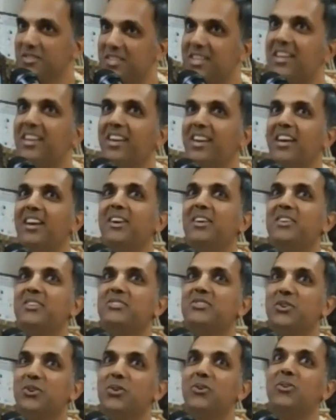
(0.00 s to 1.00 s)
You see?
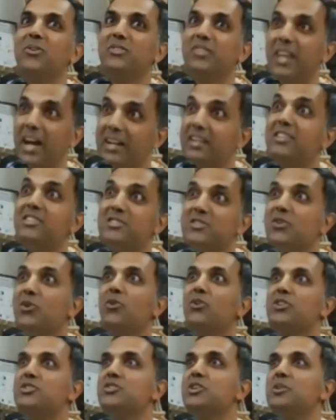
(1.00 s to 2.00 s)
So that is
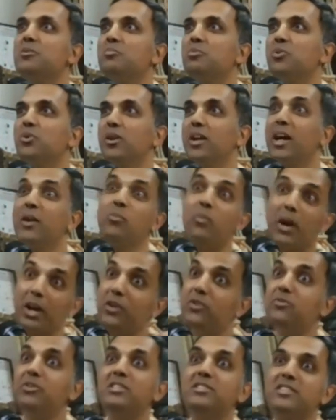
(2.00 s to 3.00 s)
the original mood. And
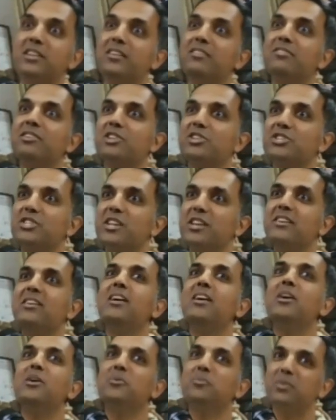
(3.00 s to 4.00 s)
why do we serve Krishna?
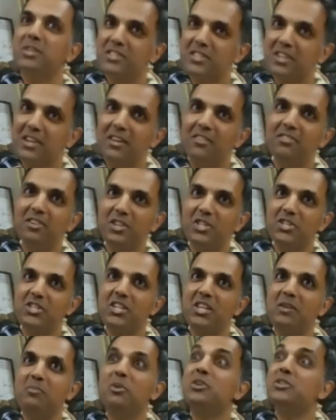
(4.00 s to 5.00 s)
We serve
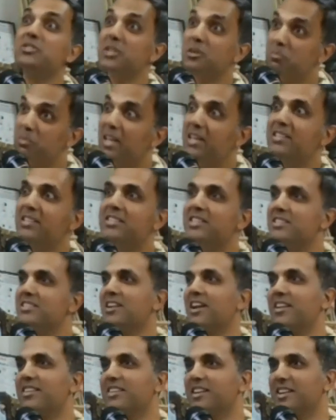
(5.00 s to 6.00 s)
Krishna because it
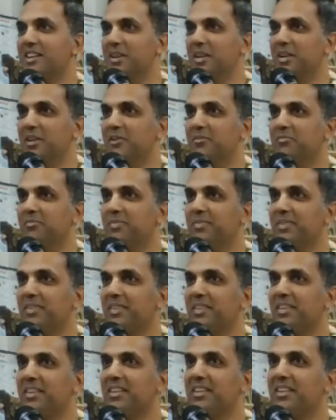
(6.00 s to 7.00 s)
pleases Radharani.
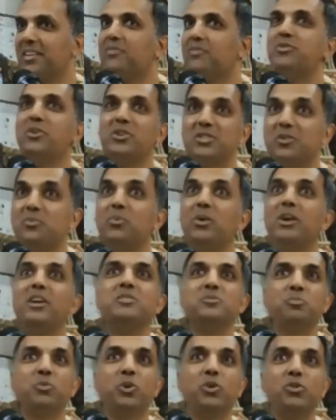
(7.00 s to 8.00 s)
Of course, it
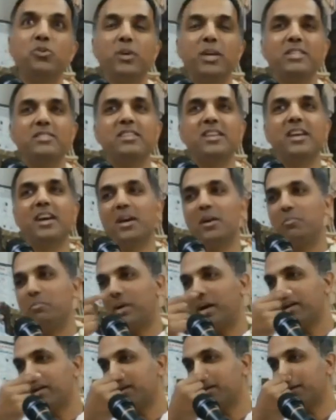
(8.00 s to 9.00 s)
works both ways.
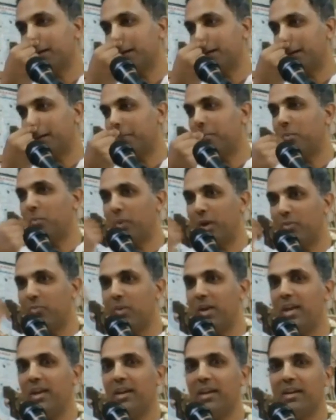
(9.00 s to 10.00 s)
But uh,
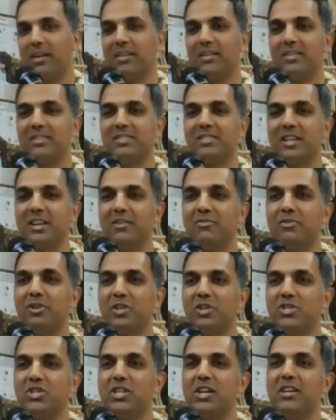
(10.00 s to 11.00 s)
when we
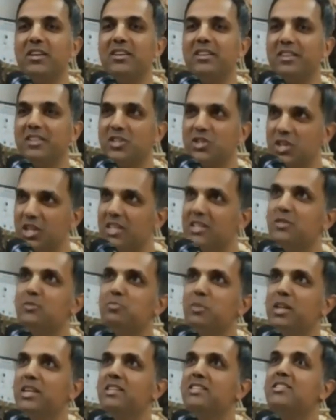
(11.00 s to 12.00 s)
serve Krishna, she
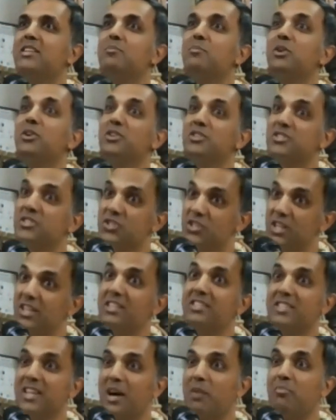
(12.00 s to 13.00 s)
is pleased, and because
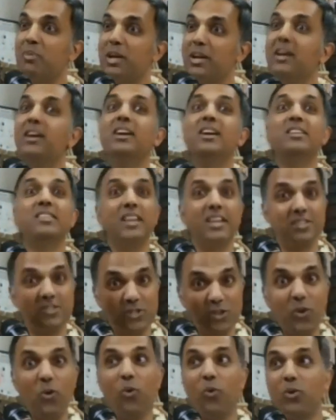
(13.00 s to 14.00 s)
she is happy,
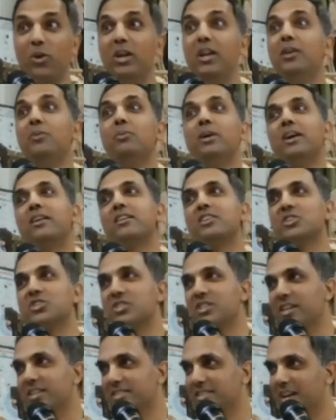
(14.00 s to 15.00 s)
that's the only way
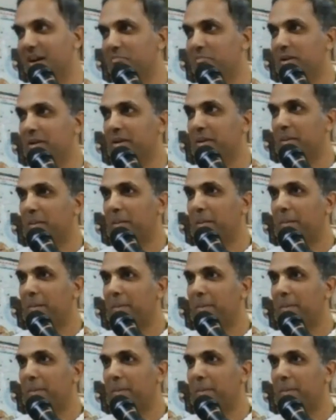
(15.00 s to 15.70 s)
Krishna is happy.